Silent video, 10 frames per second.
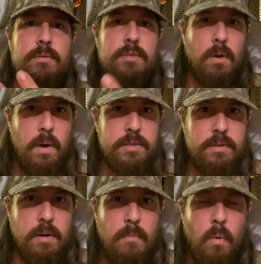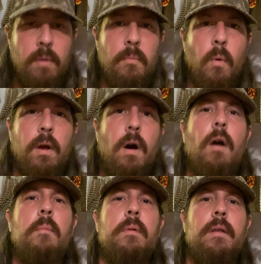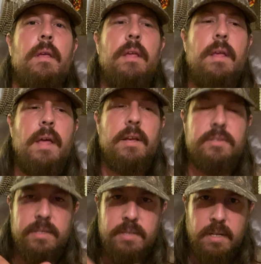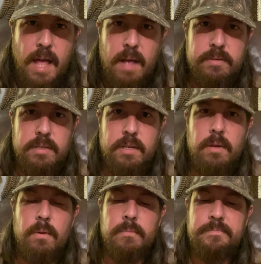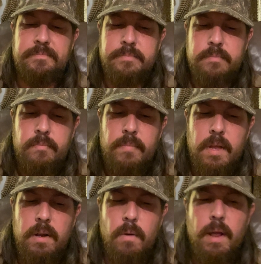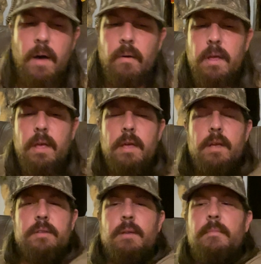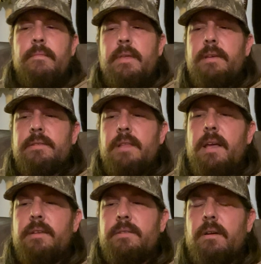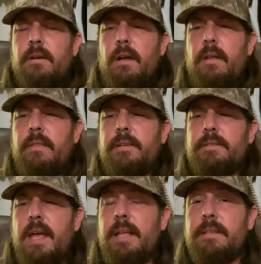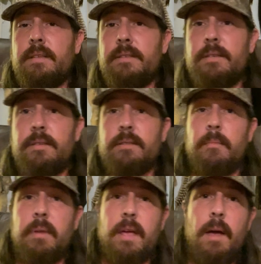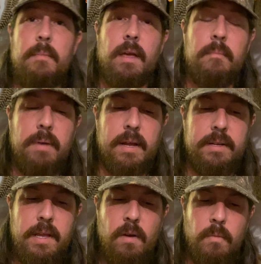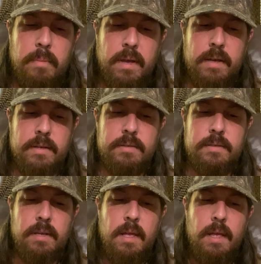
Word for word: sequester more and more carbon as she's allowed to do. You know, now some of these things are, uh, these instances are becoming a big deal because